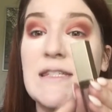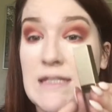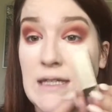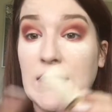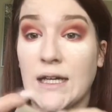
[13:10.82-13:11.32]

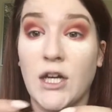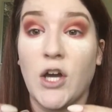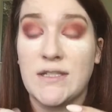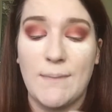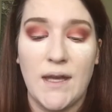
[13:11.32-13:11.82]
Stila
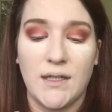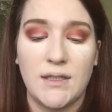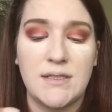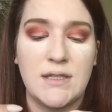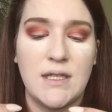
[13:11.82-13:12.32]

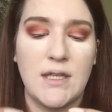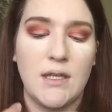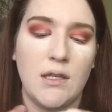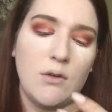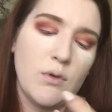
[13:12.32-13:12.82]
Cosmetics,
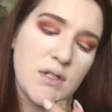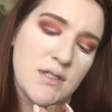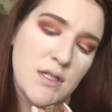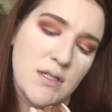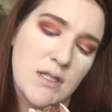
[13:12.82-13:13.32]
what is
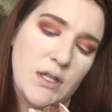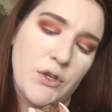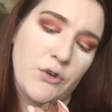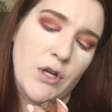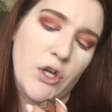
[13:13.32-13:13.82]
this? The
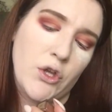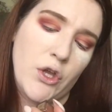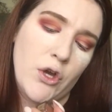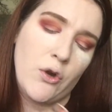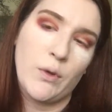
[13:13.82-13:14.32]
Glitter and
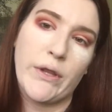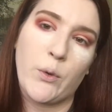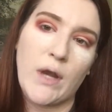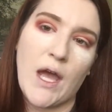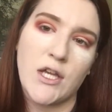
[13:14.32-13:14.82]
Glow
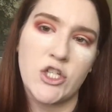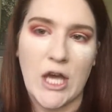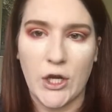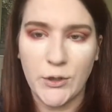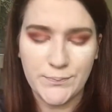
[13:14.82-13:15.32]
Liquid
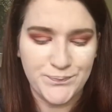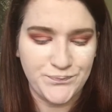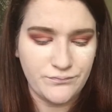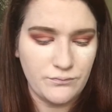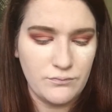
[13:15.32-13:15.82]
Eyeshadow.
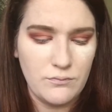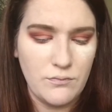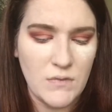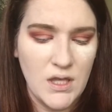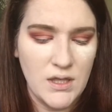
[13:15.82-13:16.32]

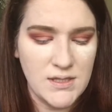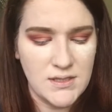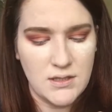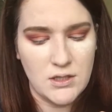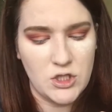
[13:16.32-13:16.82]
This
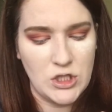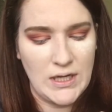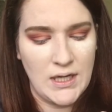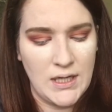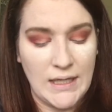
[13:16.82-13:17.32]
is in the
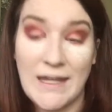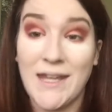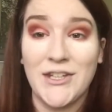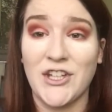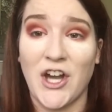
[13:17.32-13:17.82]
shade
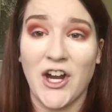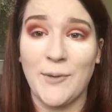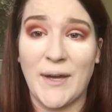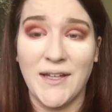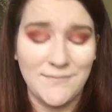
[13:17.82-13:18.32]
Kitten
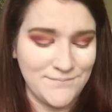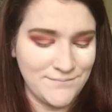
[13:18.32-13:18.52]
Karma.